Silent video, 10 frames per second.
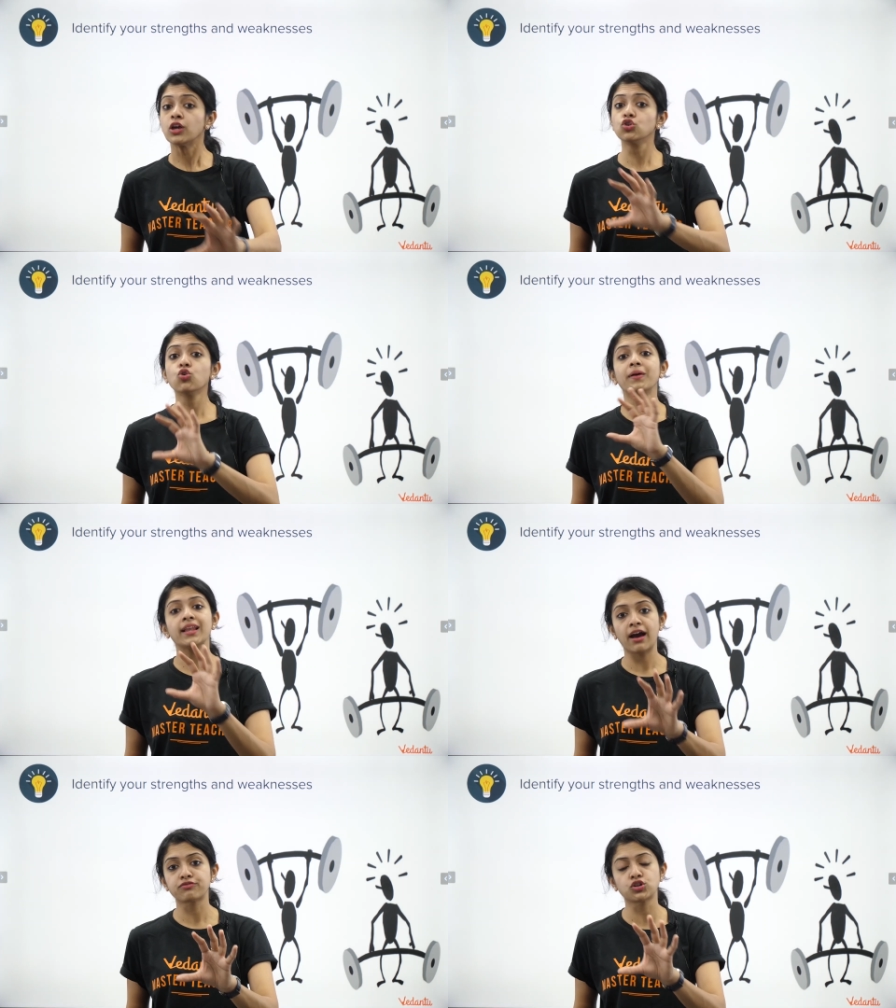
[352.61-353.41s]
you
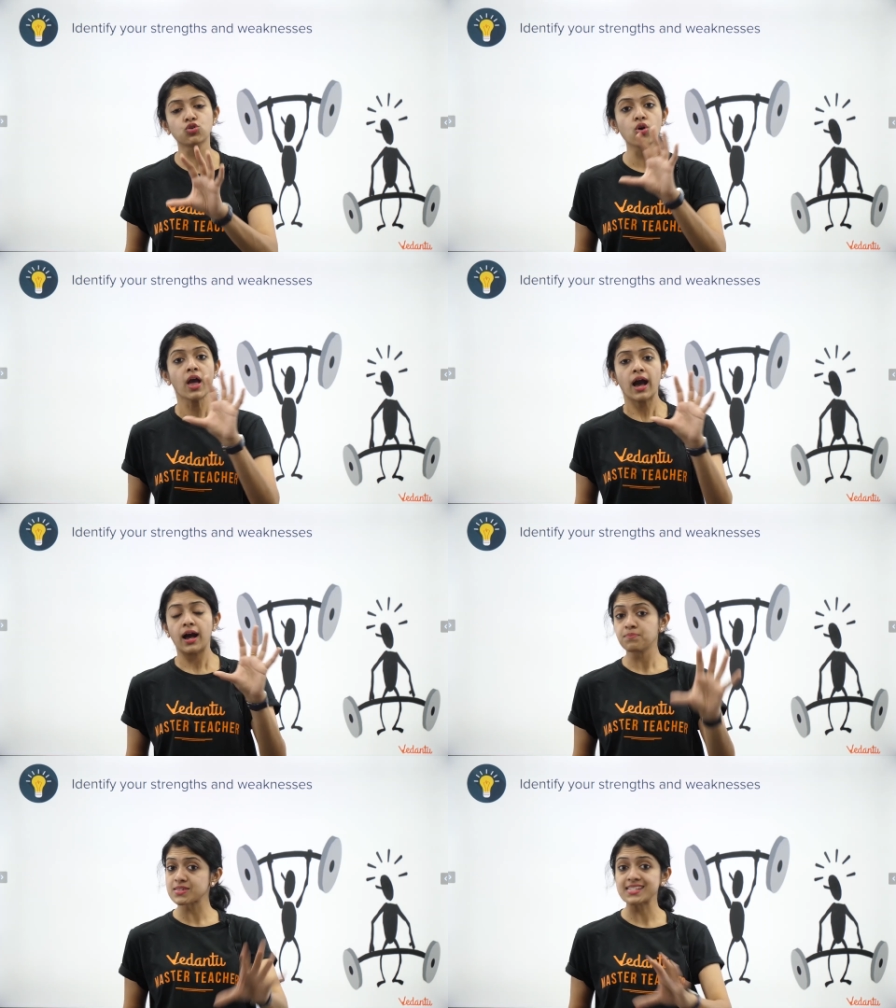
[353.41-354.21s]
will have to
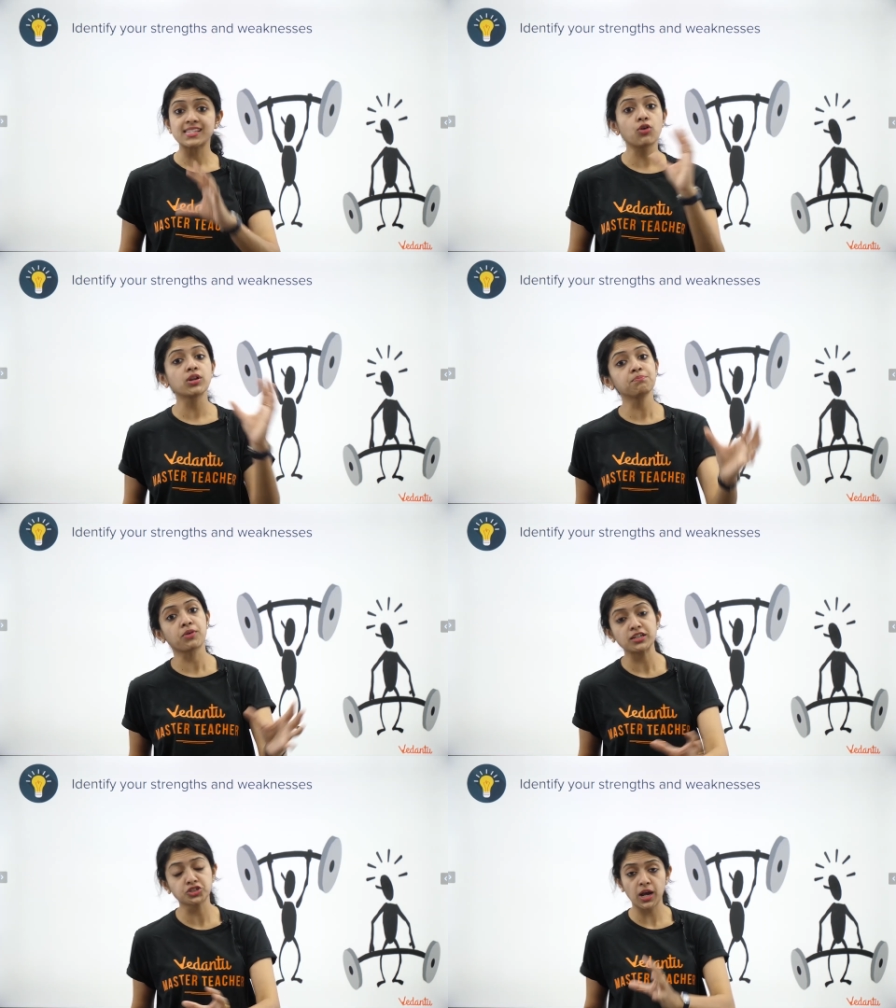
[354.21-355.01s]
sit down and
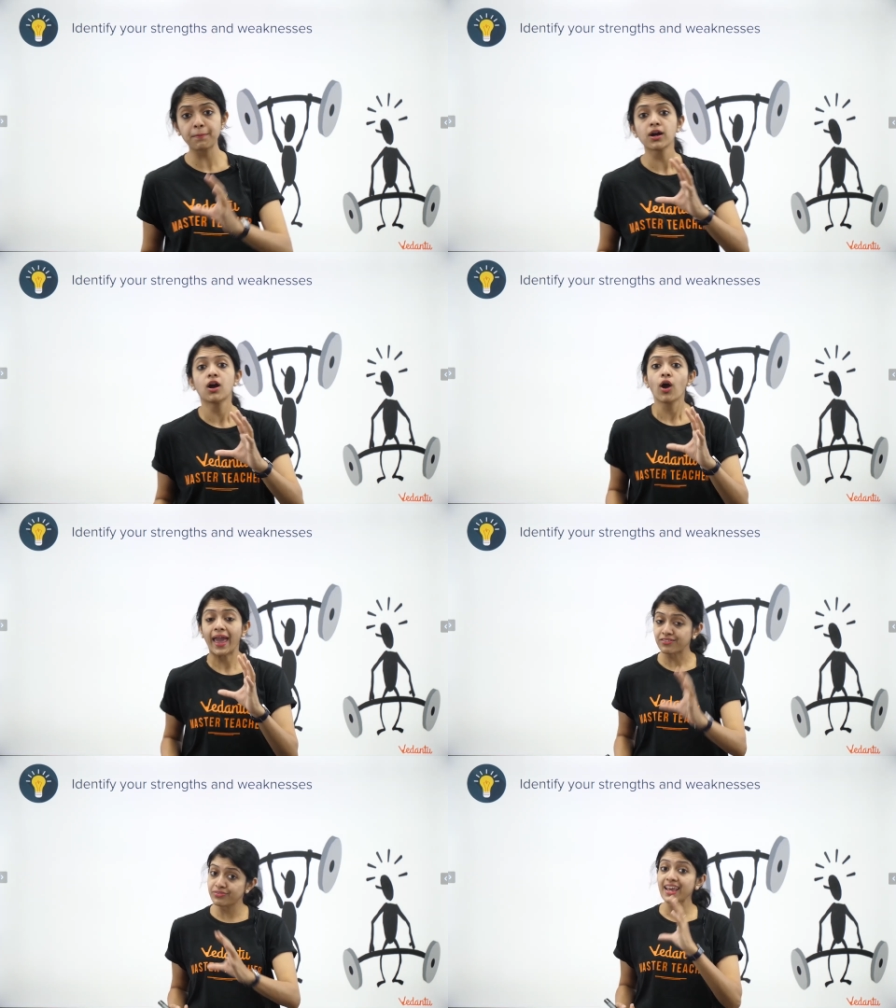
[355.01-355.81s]
brush up
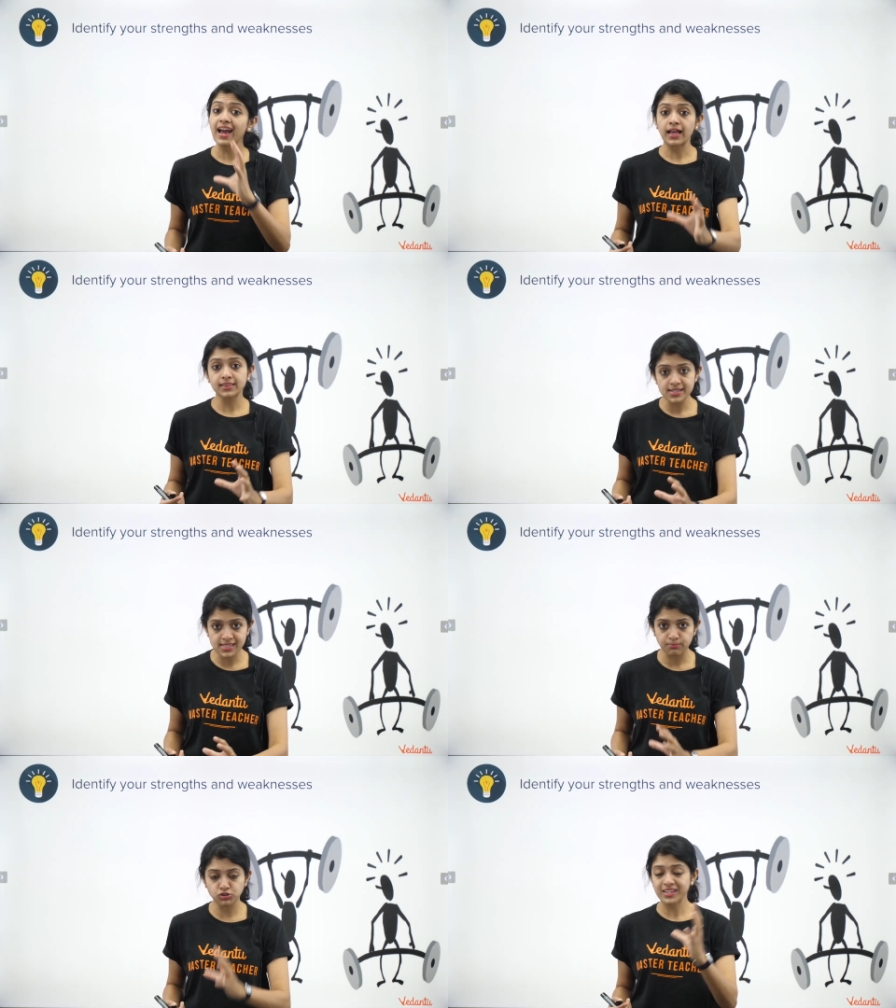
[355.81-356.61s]
every other
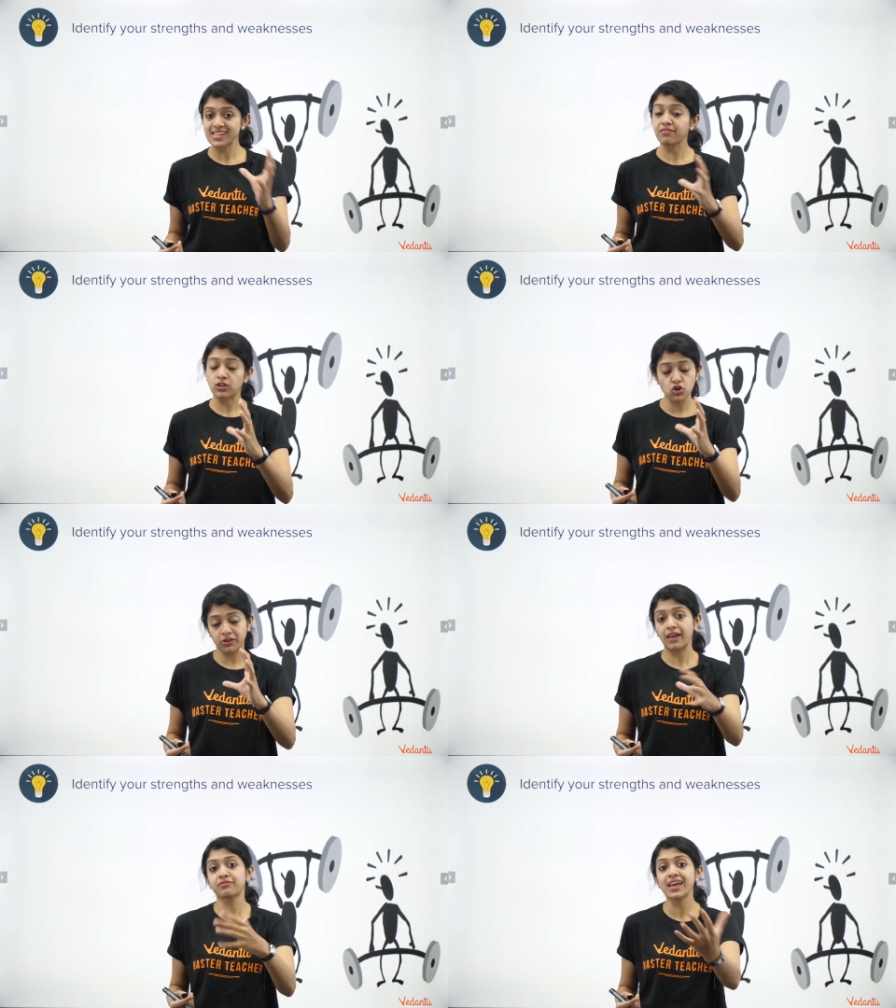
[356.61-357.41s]

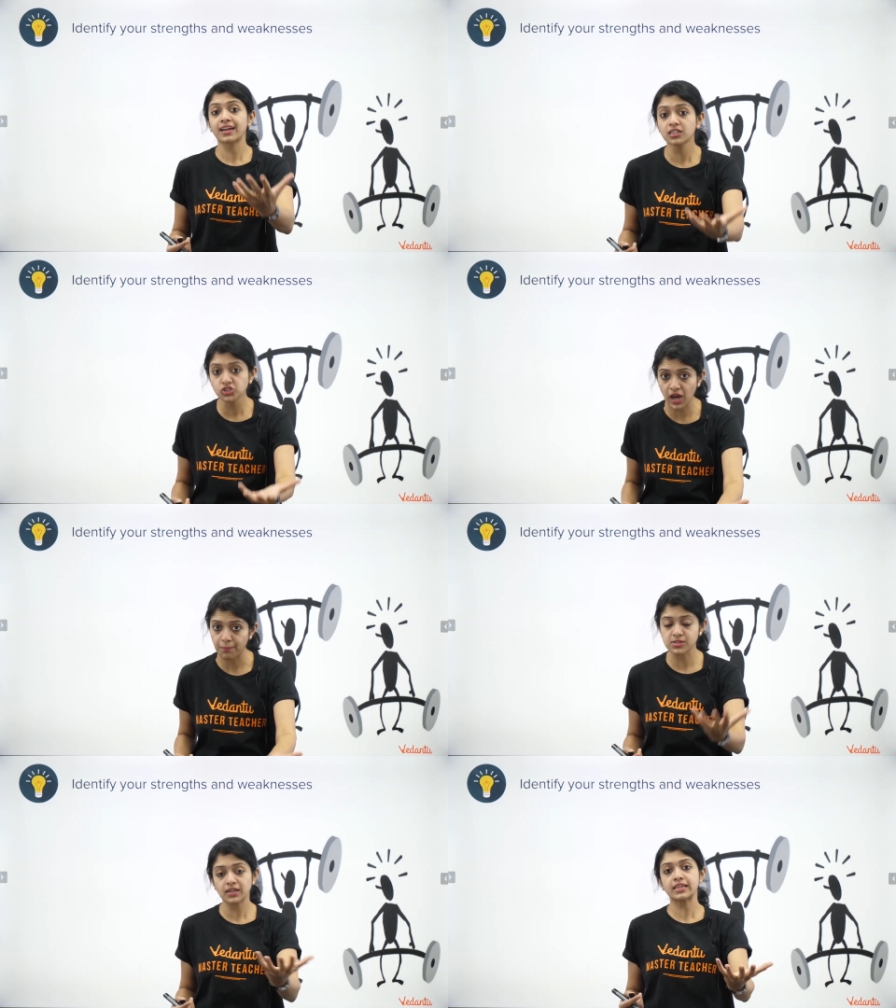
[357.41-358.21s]

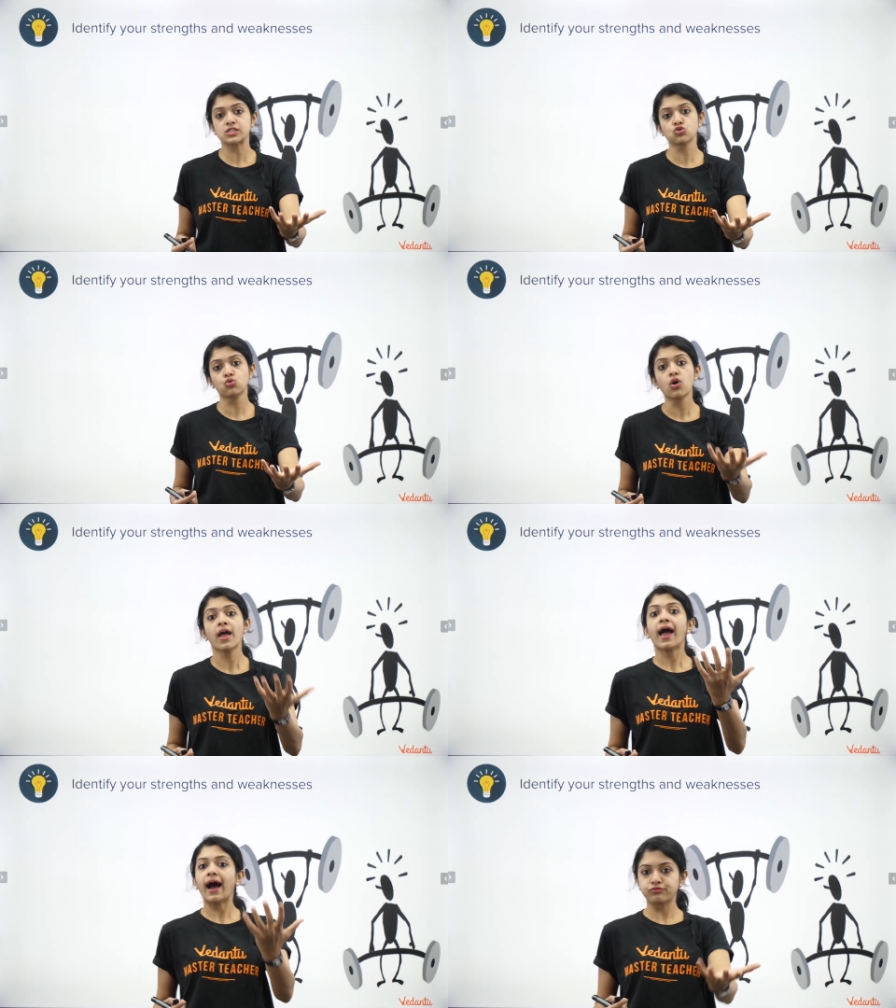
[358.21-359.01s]
chapter that you
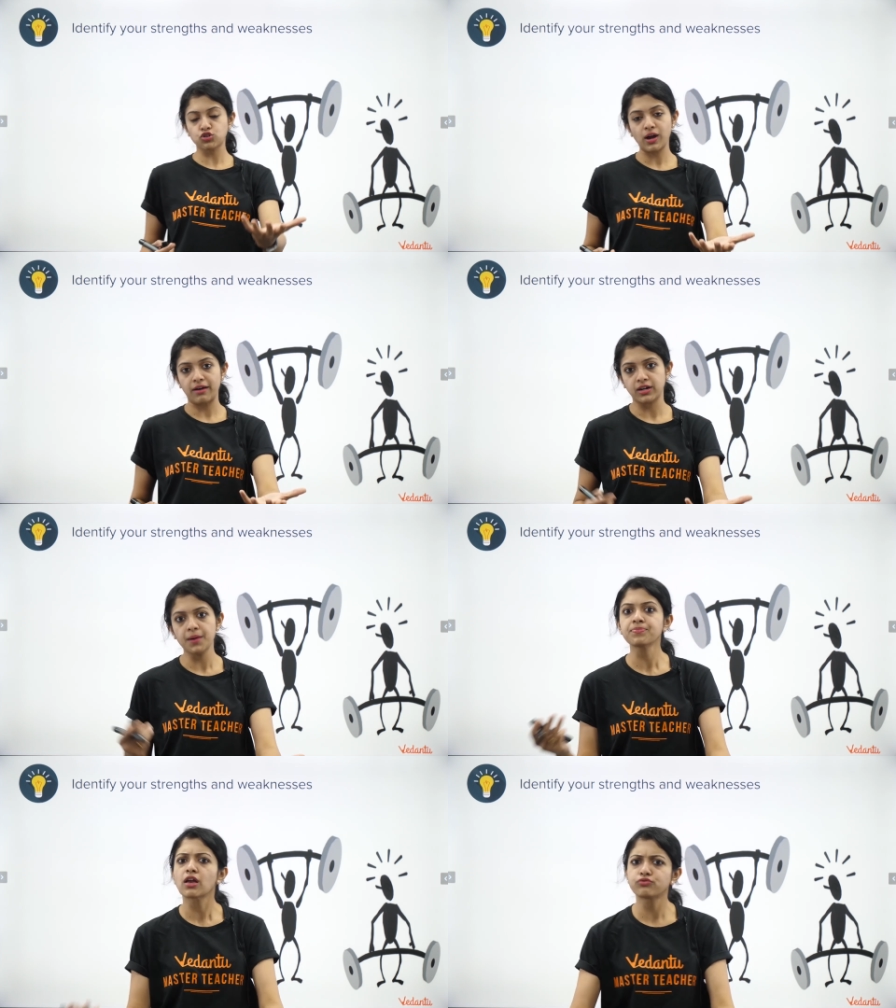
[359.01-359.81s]
have to
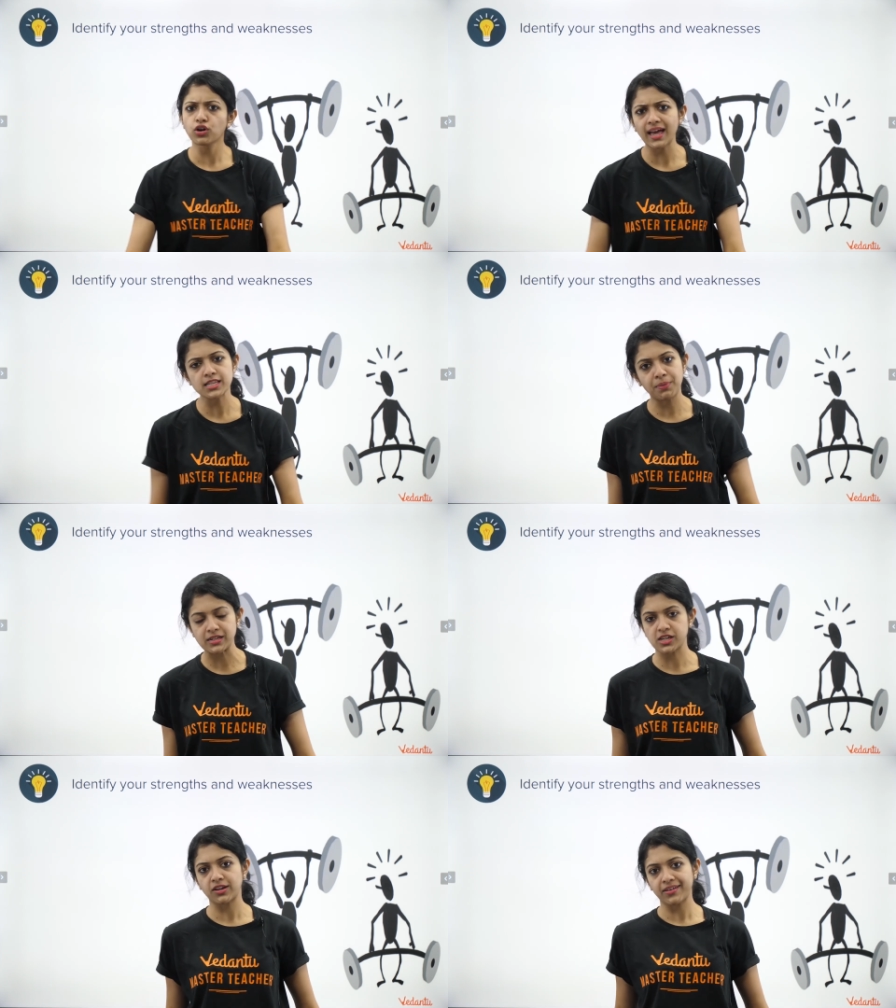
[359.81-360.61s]
cover for that
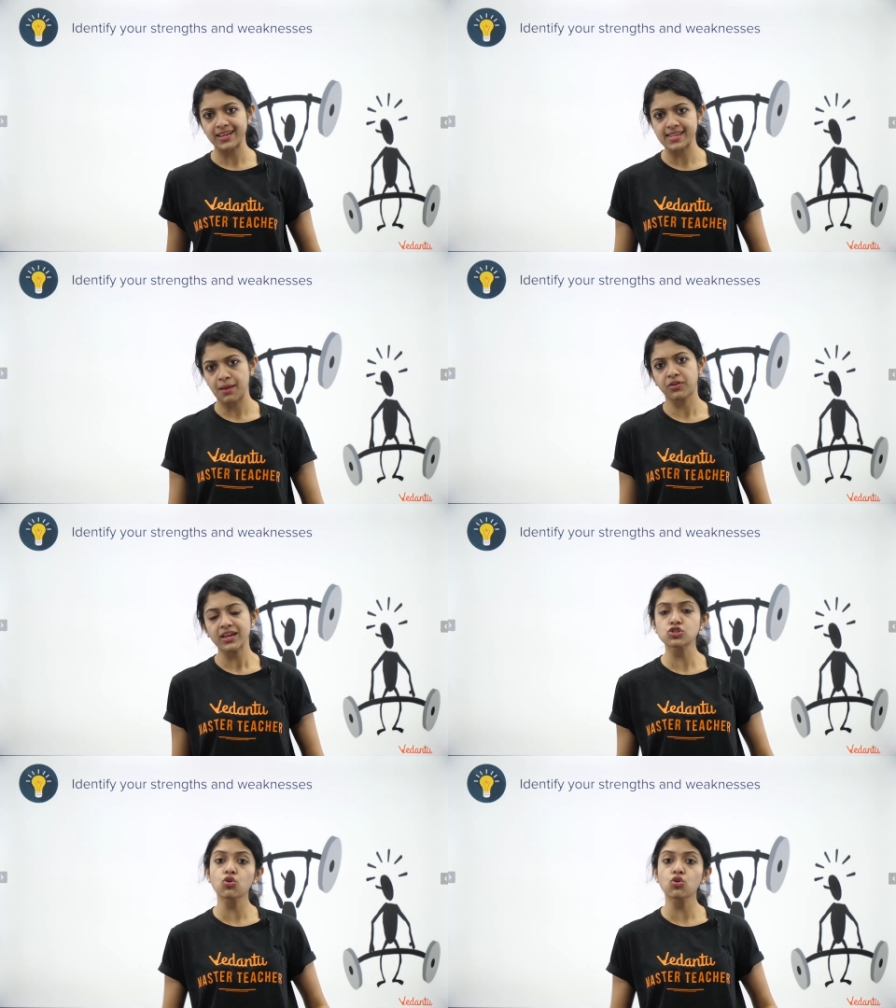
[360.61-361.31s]
particular exam, right?